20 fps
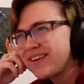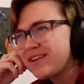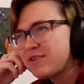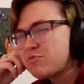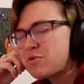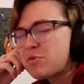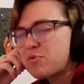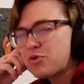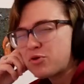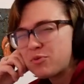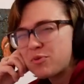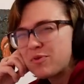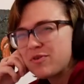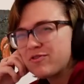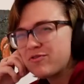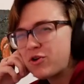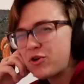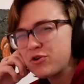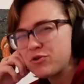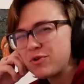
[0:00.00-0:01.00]
people are more
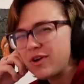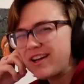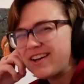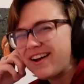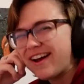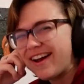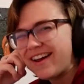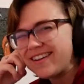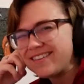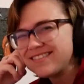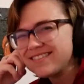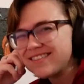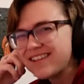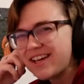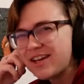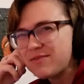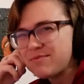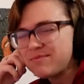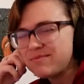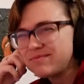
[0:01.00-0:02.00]
vulnerable at night.
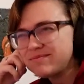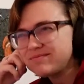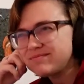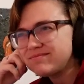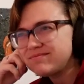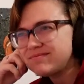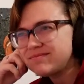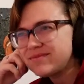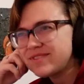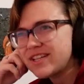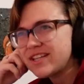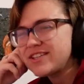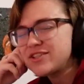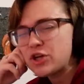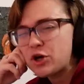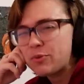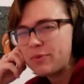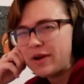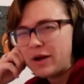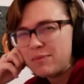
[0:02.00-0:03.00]
They tend to
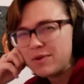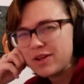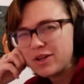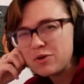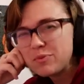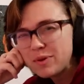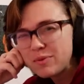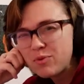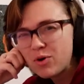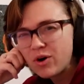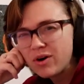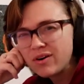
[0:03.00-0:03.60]
open up a little bit more.